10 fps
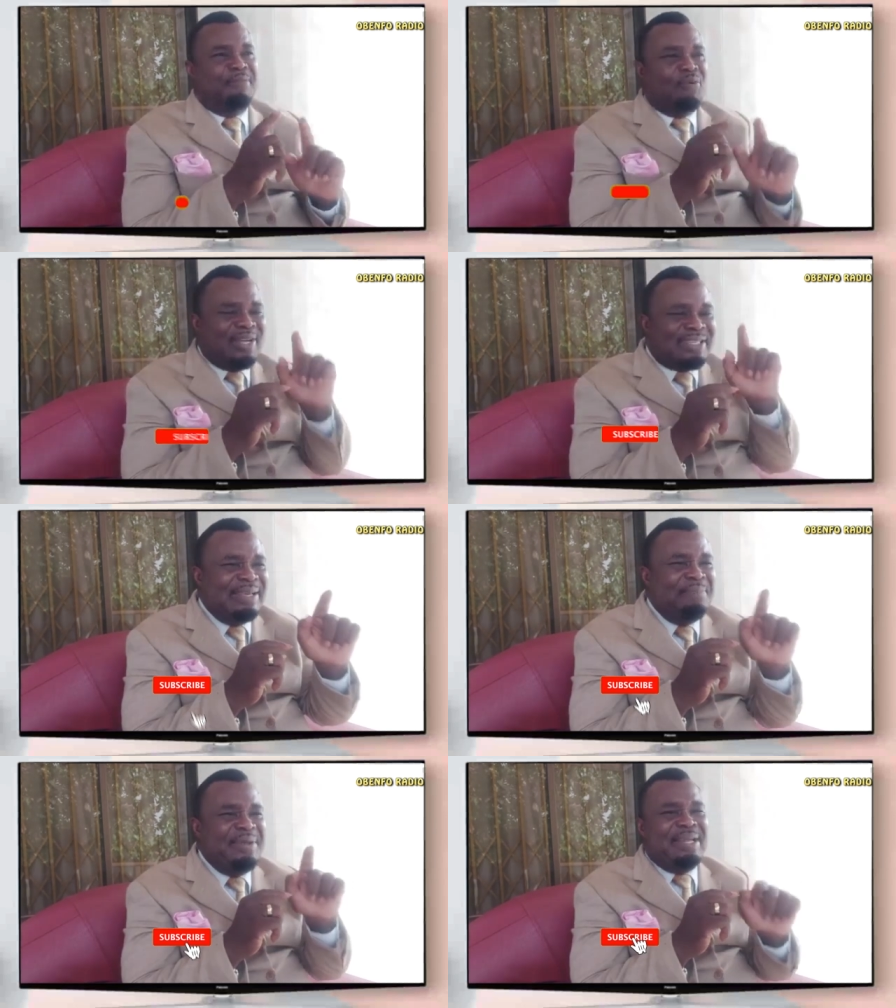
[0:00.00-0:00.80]
No was
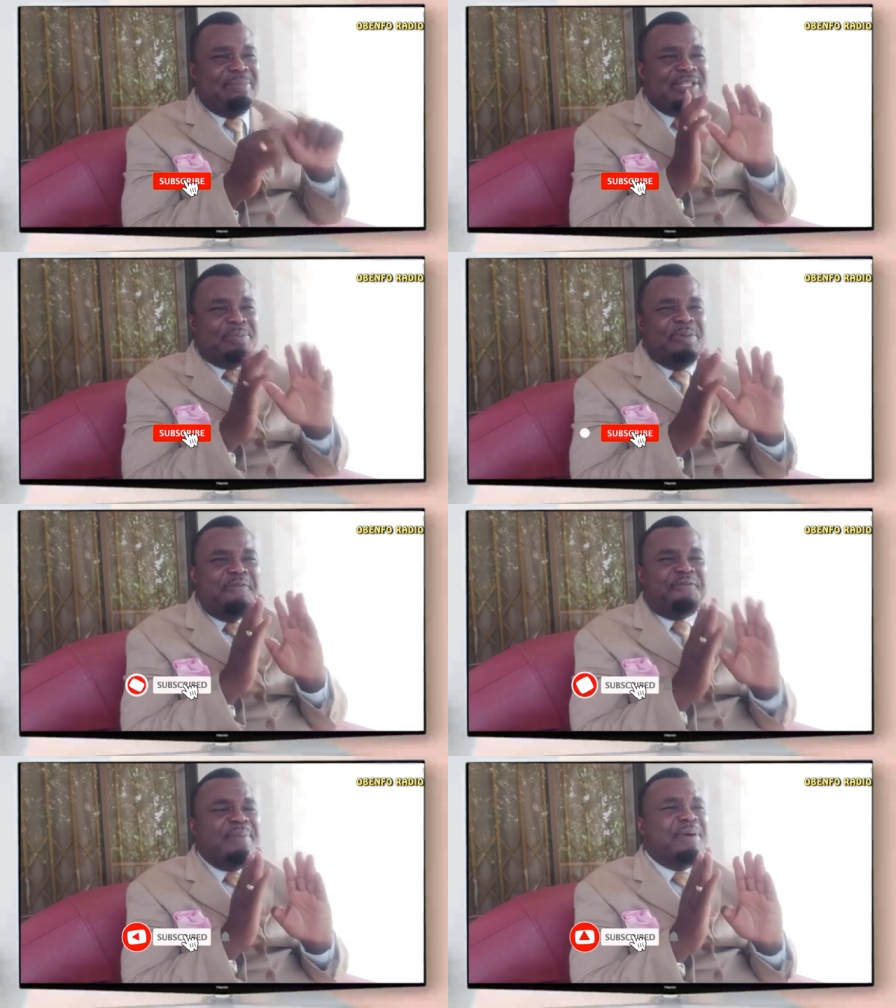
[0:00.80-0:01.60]
simply the meeting in
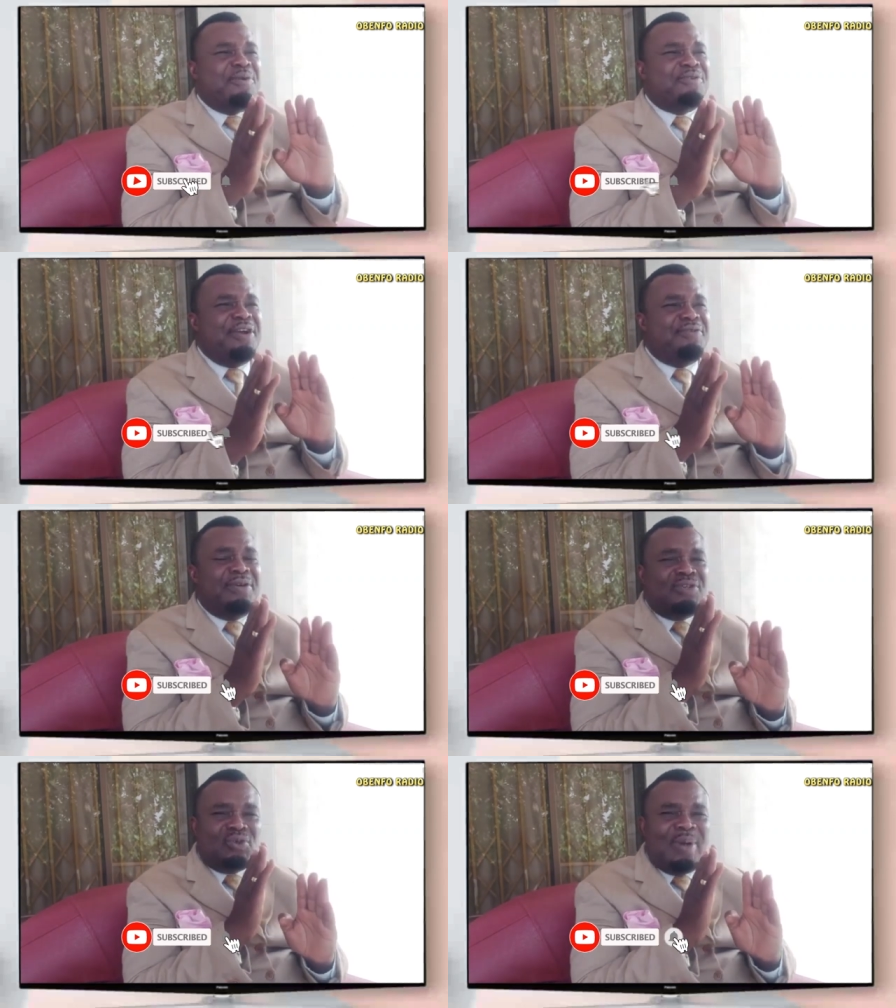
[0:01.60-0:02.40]
former
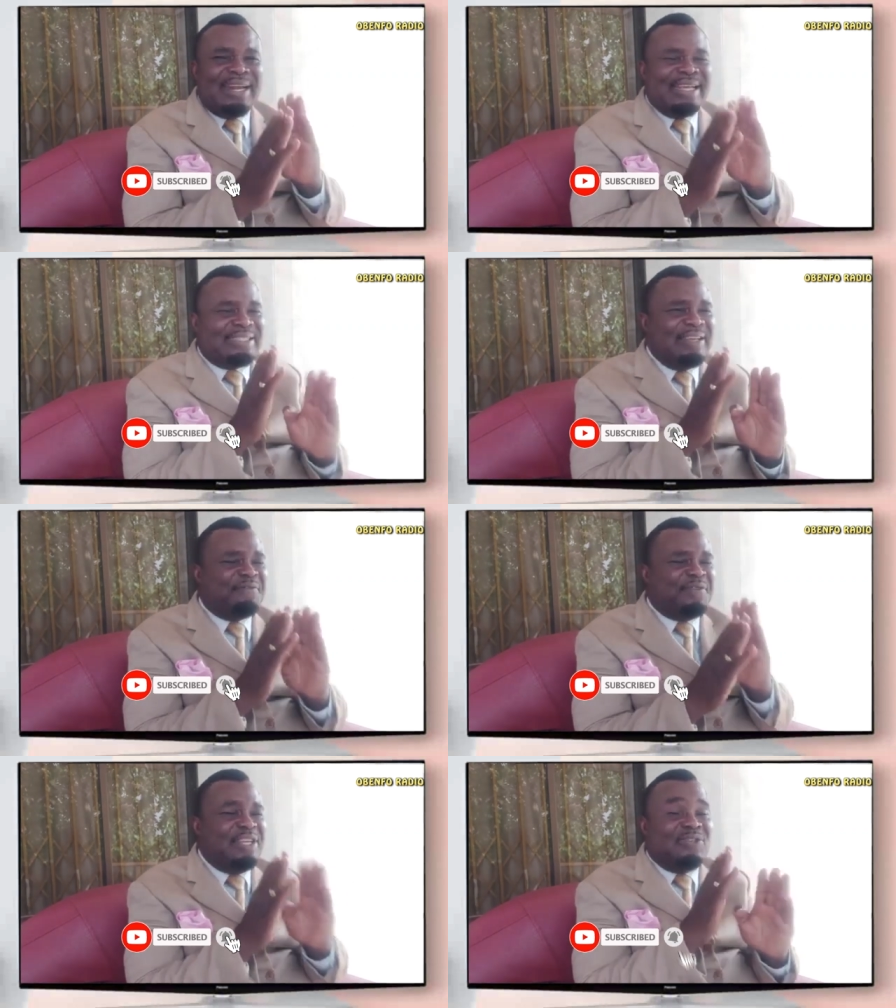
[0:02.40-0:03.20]
radio so announced
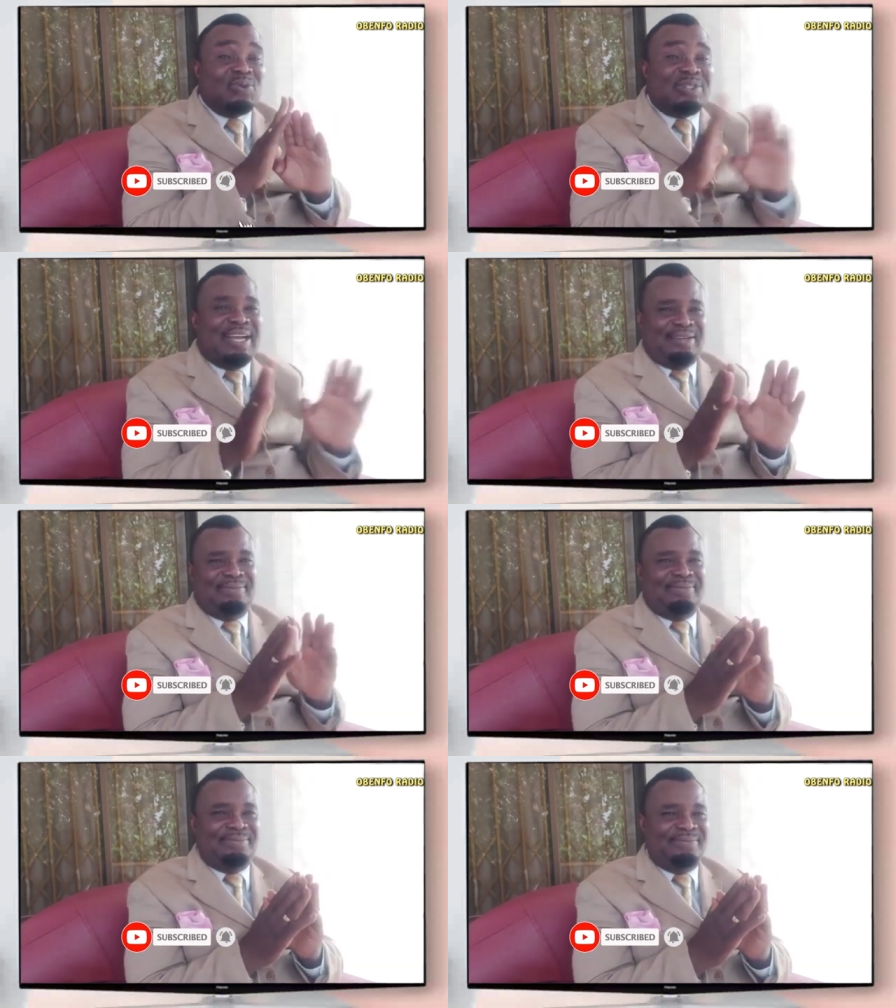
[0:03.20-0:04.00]
videos so that
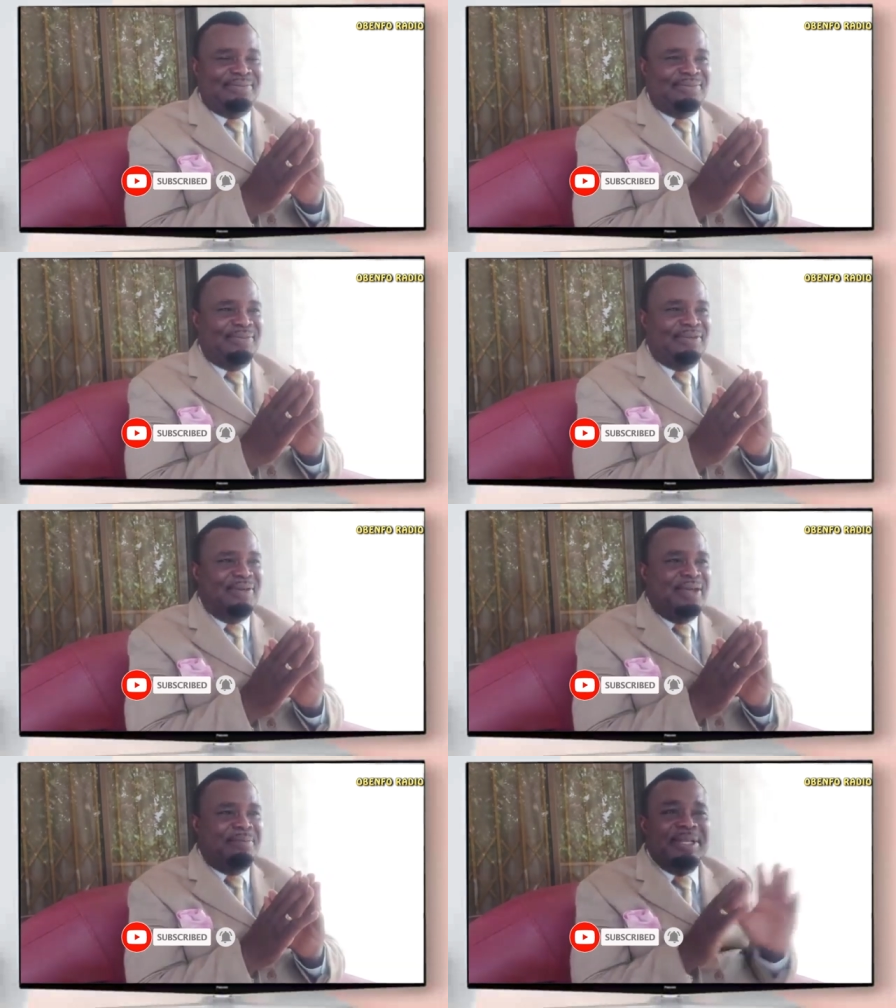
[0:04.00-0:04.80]

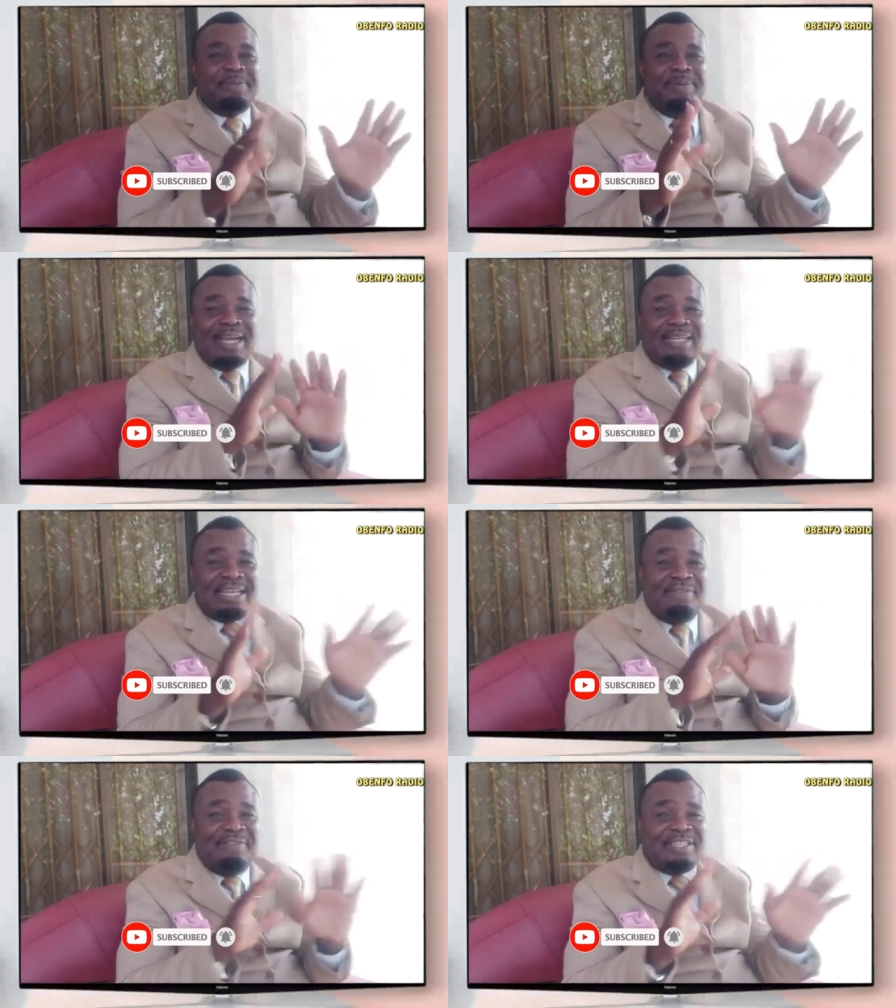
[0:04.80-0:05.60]
meeting in can
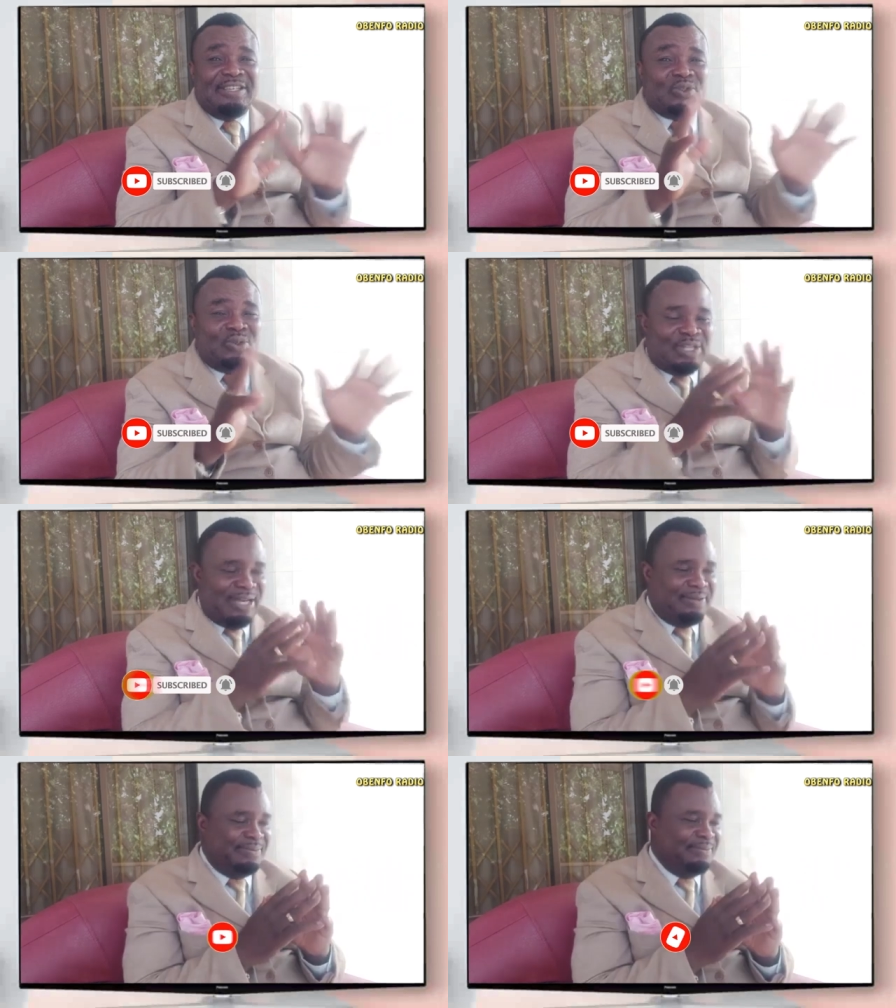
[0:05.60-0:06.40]
television so that